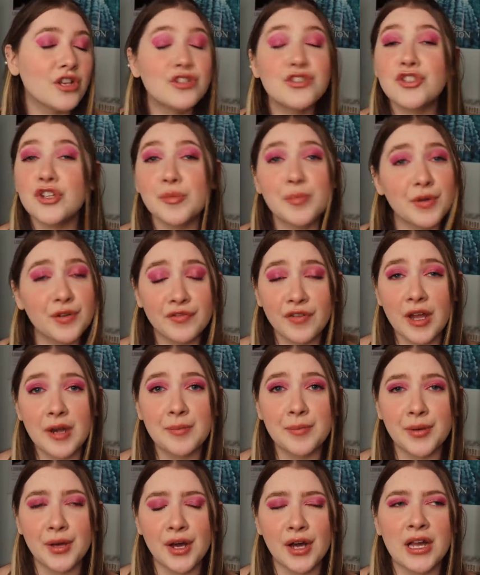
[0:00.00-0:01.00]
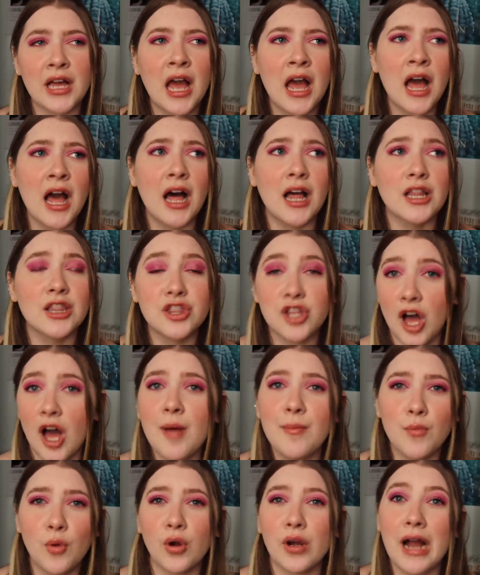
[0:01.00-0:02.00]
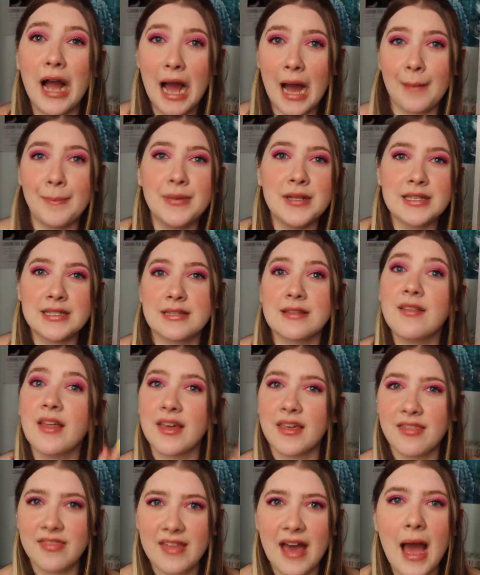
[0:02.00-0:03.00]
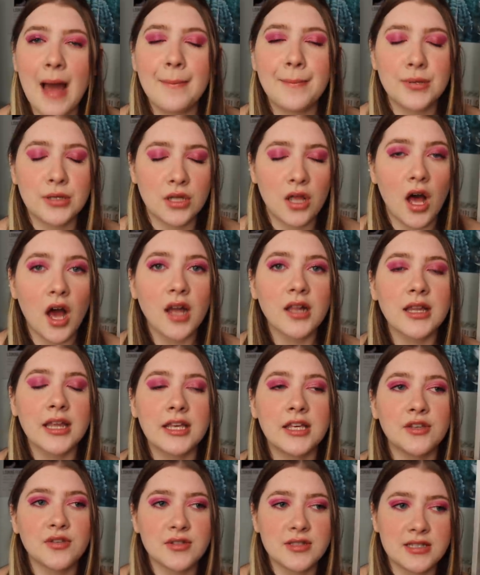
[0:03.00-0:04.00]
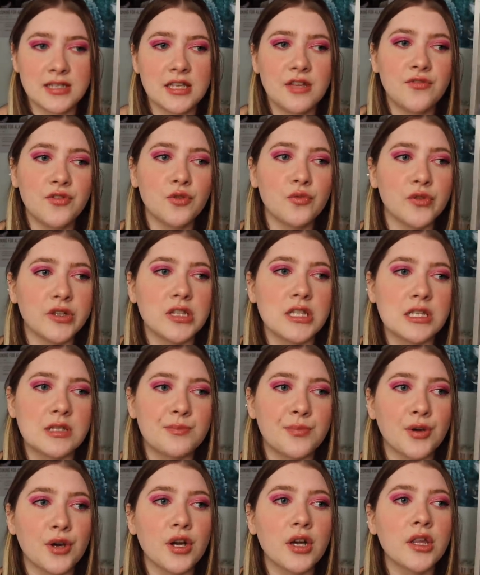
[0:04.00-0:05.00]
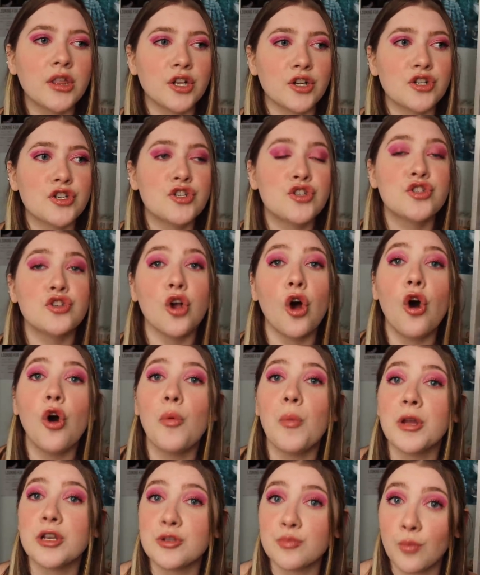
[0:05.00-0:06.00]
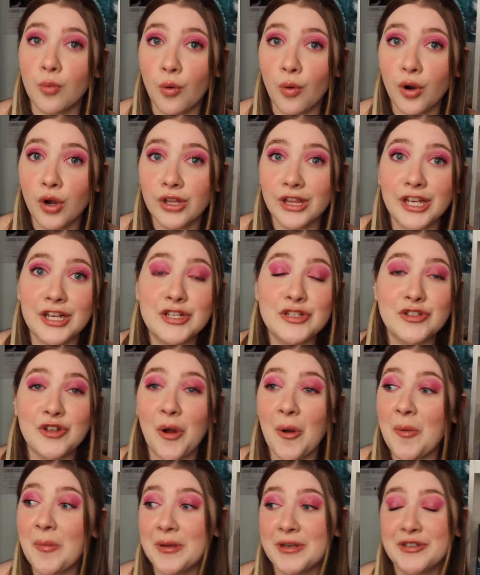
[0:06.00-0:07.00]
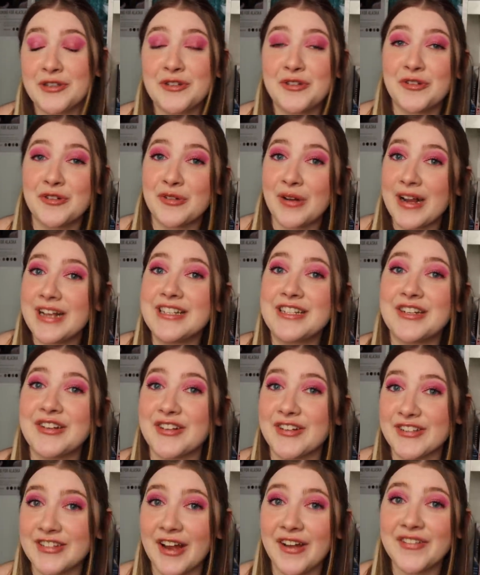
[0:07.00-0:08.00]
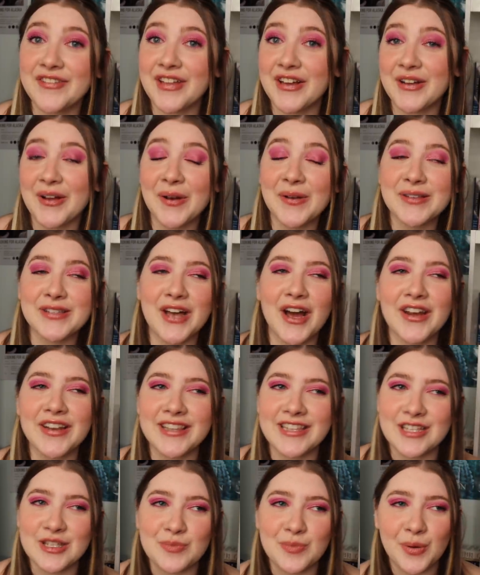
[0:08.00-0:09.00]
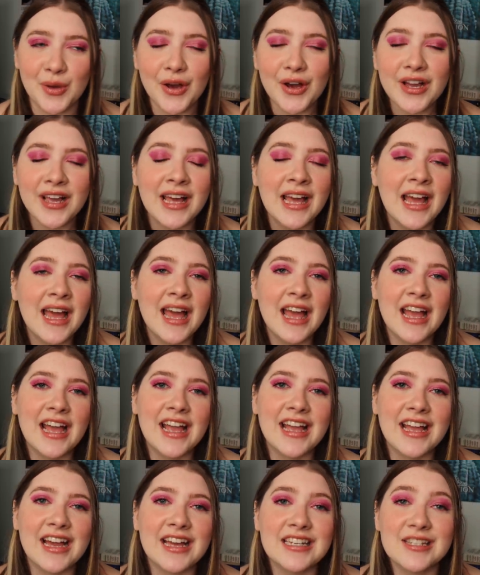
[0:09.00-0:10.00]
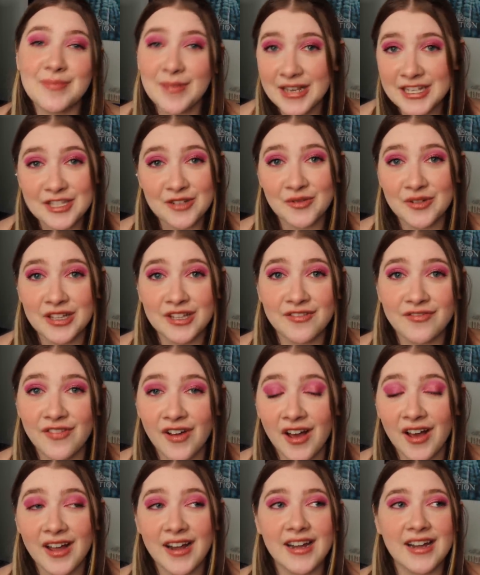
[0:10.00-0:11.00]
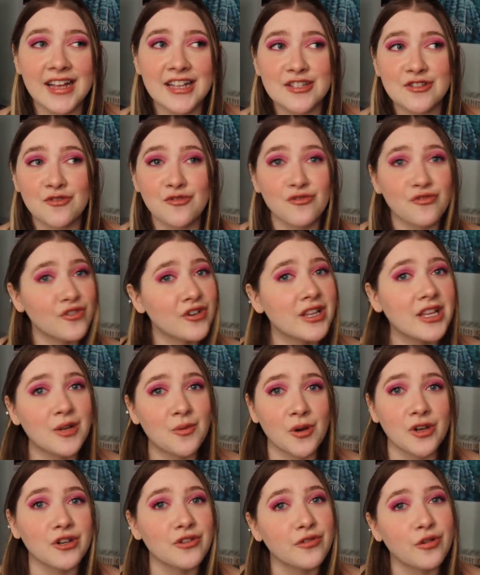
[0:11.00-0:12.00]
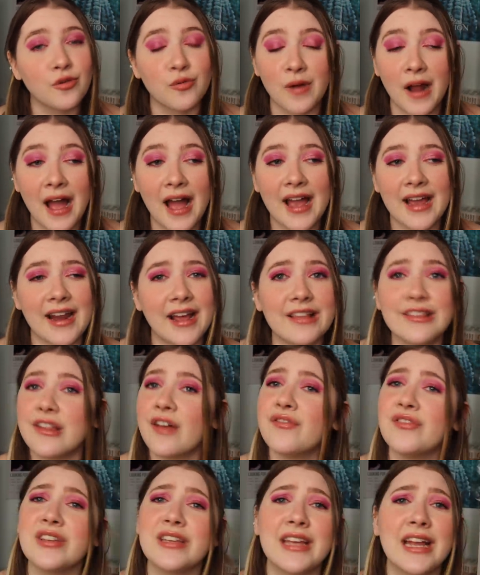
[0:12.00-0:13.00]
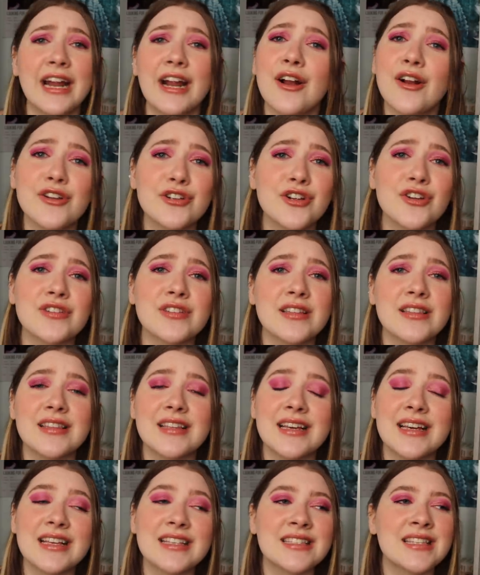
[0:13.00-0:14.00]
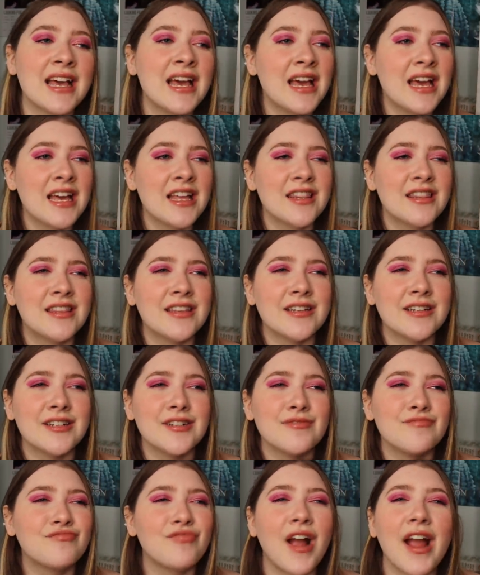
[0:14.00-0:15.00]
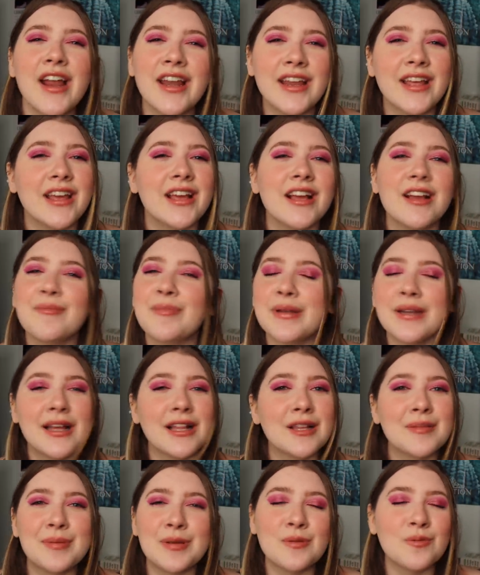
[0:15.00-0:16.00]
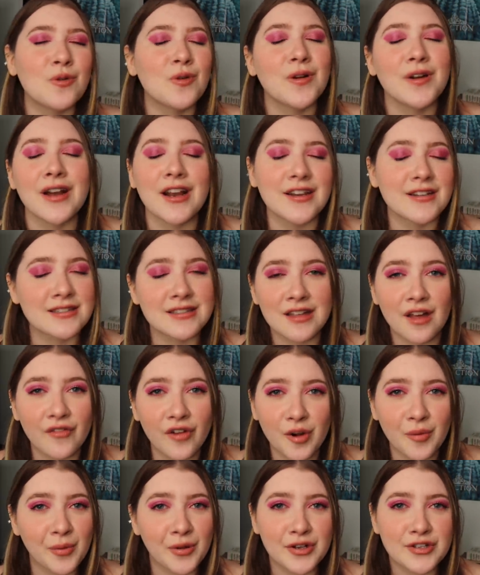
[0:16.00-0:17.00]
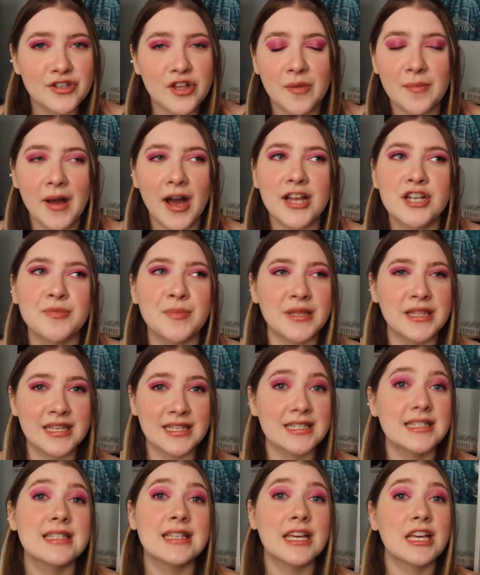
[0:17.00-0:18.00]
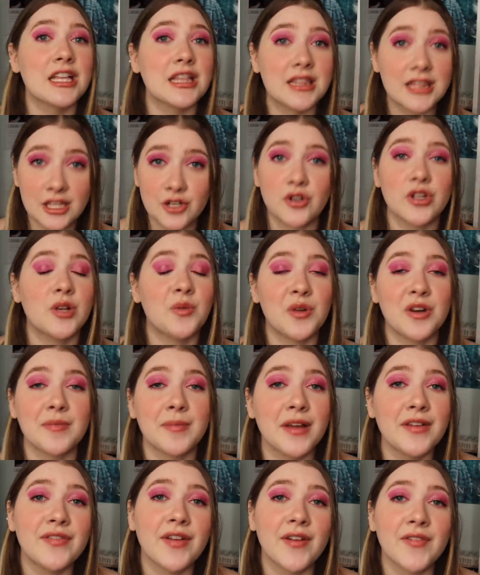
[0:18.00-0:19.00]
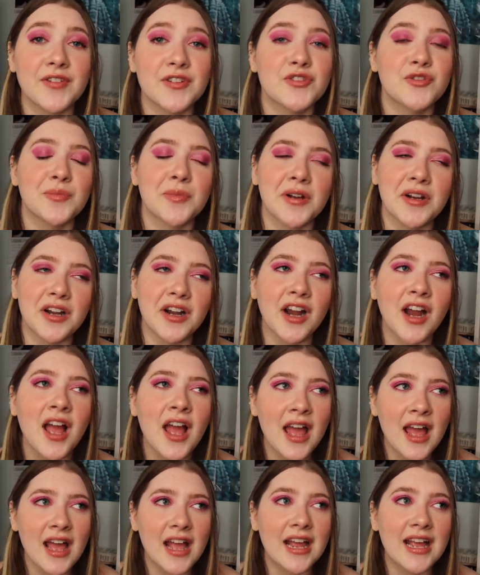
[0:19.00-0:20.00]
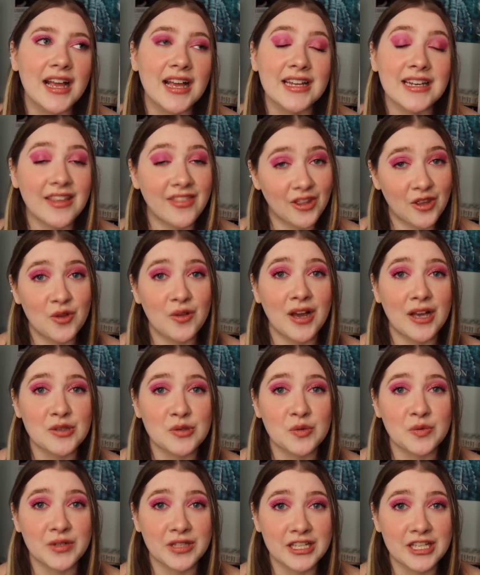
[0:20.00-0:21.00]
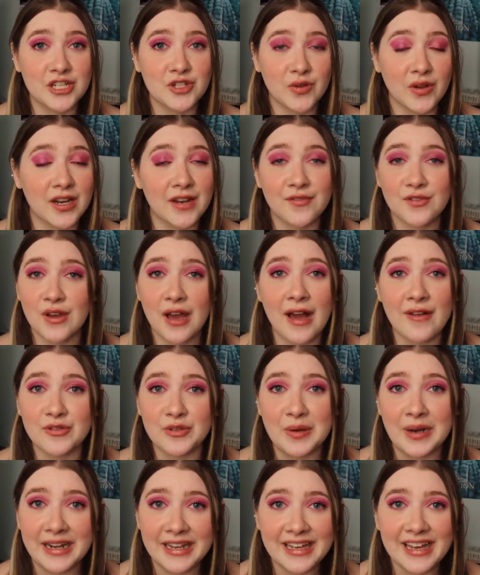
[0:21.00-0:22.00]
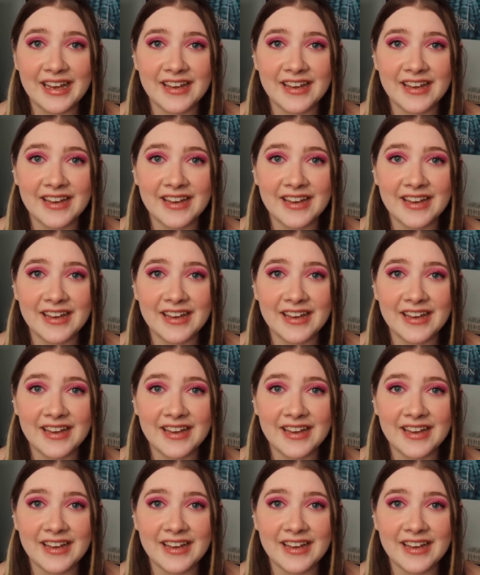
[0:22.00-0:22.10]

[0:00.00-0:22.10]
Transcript: super fun book. A lot more happens than like that plot. Like you'll see if you read this book, there's so much more and like so much crazier stuff that goes on in this book and it makes it really fun. It's a really wonderful ride. I love the characters in this. The writing, Penelope Ward, I just love her book so much, but this is like literally one of my favorites from her and I think you guys will really enjoy it if you haven't read it